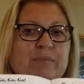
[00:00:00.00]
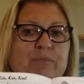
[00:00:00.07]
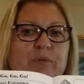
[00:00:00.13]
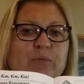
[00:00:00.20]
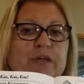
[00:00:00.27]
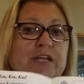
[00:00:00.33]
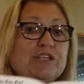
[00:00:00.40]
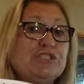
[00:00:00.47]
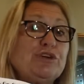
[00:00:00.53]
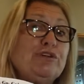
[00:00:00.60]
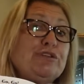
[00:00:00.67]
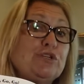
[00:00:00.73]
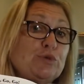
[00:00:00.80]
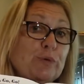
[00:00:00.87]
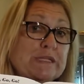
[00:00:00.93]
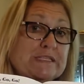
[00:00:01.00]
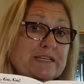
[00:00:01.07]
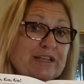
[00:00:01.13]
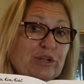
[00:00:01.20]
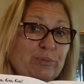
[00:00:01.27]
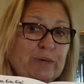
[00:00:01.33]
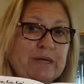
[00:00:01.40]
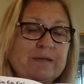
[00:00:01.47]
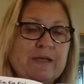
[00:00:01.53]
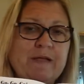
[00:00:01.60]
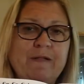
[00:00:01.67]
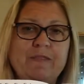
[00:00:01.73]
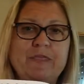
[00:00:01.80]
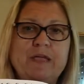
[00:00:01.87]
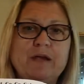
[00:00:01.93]
When I show you the duets in a little bit,
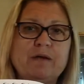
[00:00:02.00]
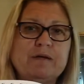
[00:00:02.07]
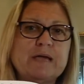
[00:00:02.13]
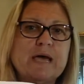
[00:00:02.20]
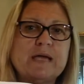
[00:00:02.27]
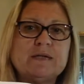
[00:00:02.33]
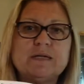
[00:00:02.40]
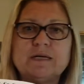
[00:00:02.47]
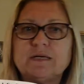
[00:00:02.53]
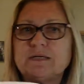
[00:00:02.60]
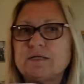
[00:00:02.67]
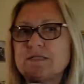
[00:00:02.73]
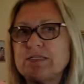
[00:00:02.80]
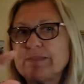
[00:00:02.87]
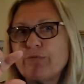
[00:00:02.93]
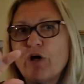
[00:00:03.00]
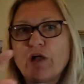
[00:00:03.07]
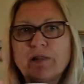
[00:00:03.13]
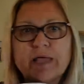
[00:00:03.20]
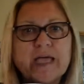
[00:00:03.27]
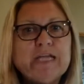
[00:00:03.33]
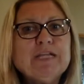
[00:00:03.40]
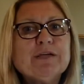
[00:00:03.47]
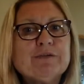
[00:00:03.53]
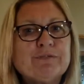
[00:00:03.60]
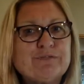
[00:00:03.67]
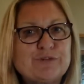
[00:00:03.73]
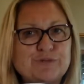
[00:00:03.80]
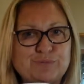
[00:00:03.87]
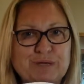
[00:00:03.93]
they are not a small line of
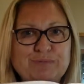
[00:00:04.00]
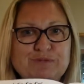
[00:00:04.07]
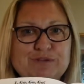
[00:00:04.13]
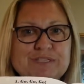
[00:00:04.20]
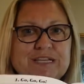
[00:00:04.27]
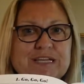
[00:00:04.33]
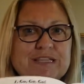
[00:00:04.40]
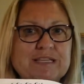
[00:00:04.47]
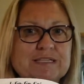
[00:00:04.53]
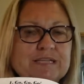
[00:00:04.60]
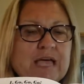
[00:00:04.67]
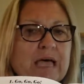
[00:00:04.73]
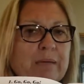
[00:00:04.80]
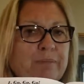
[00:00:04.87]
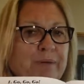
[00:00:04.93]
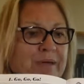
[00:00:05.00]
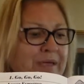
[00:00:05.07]
duet music at the top.